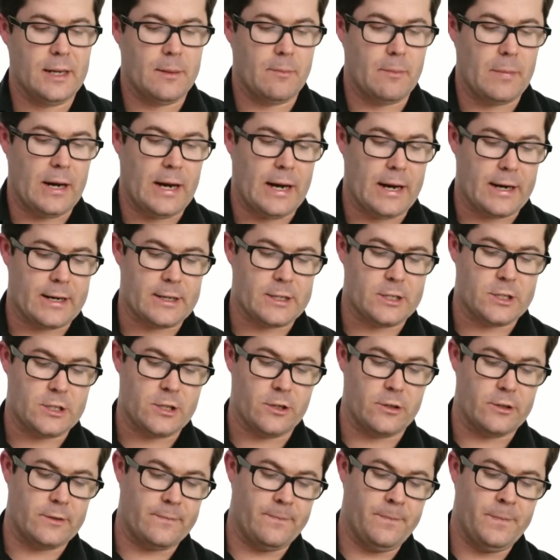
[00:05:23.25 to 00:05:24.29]
Mark
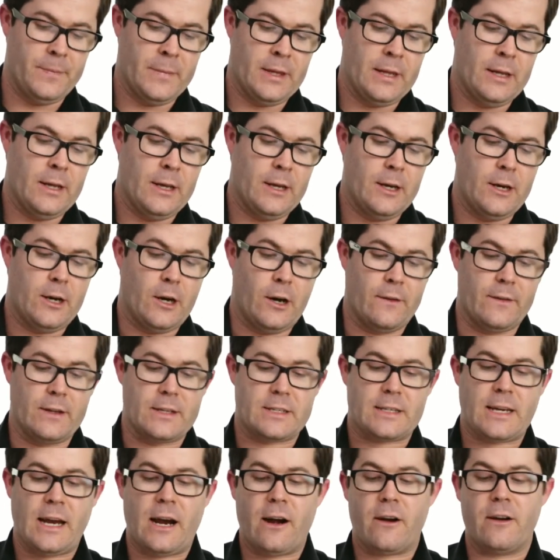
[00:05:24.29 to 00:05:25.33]
II. On
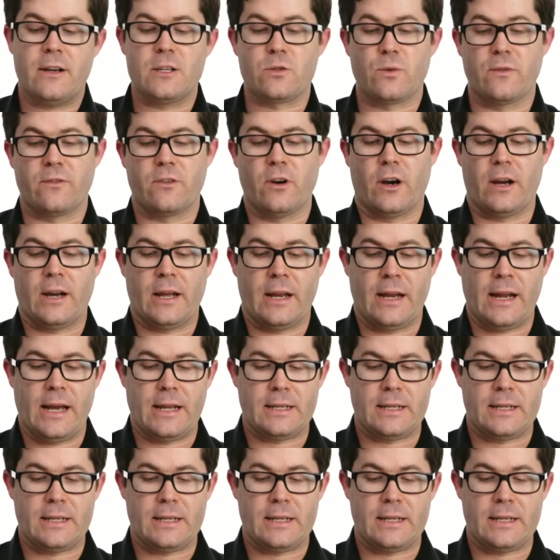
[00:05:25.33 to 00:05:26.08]
this carriage, we've got an